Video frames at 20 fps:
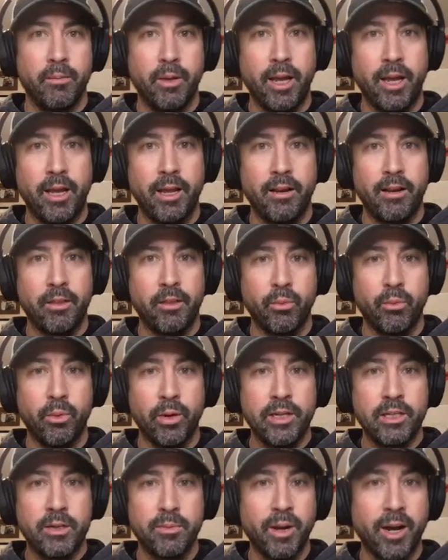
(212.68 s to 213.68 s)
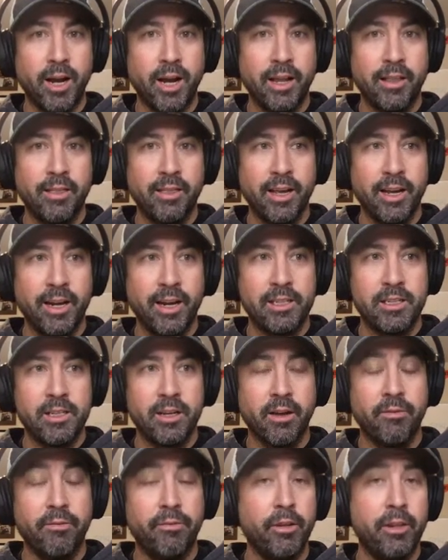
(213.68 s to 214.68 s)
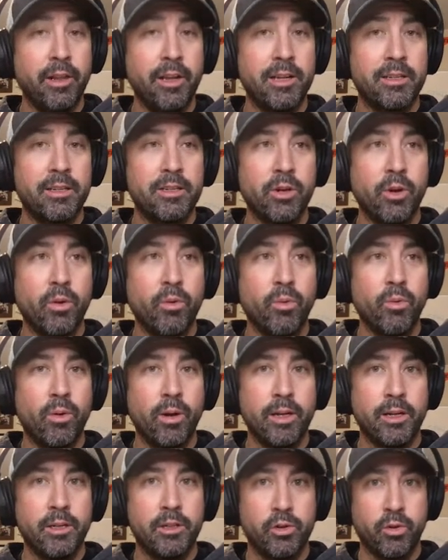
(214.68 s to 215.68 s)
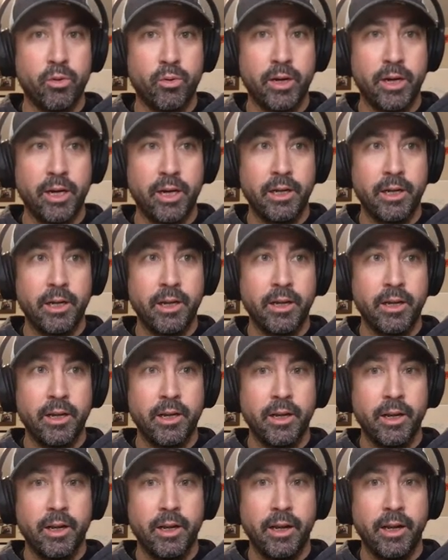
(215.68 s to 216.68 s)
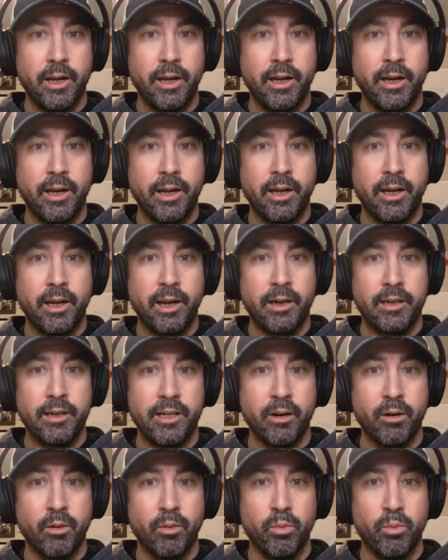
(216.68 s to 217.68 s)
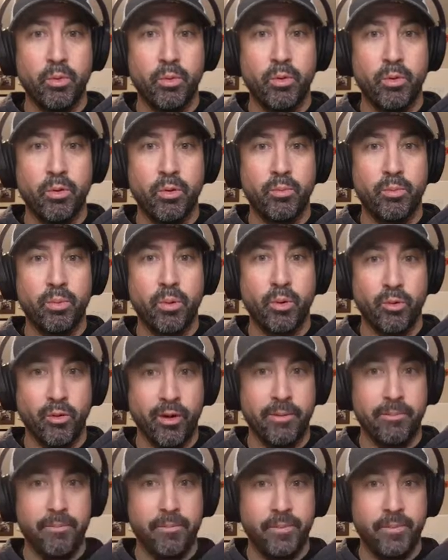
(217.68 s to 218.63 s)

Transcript: And the reason behind that is affiliates don't want to join a terrible program.